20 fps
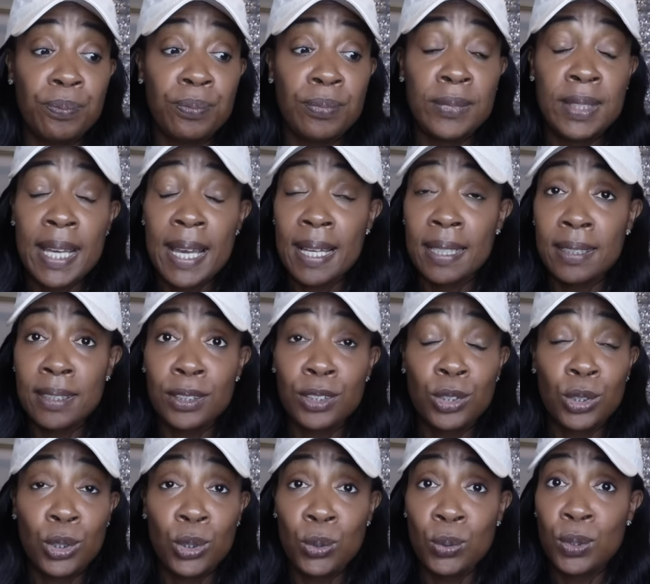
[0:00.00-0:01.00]
Dallas,
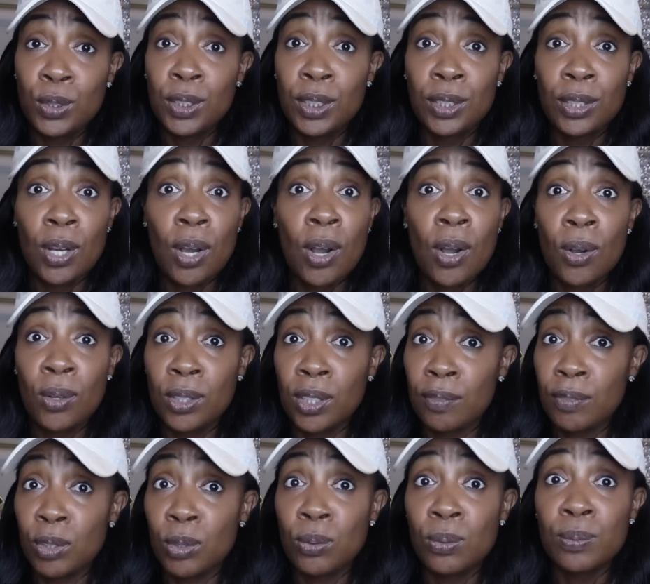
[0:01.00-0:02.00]
Houston, all
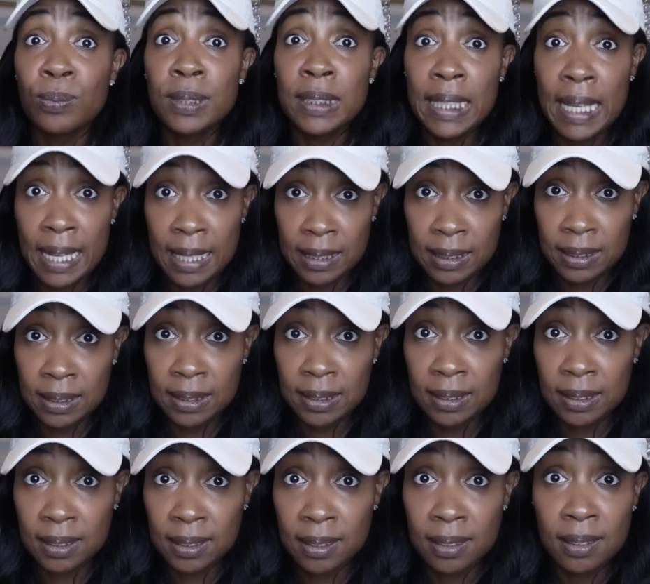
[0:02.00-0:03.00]
of you.
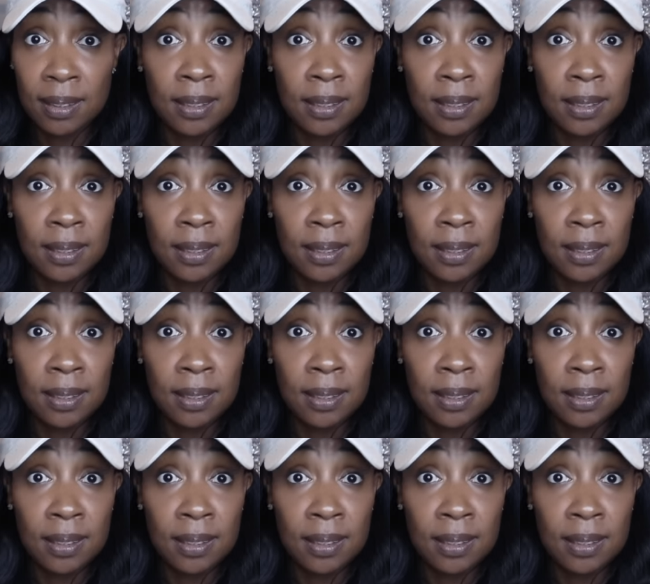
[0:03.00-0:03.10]
Texas.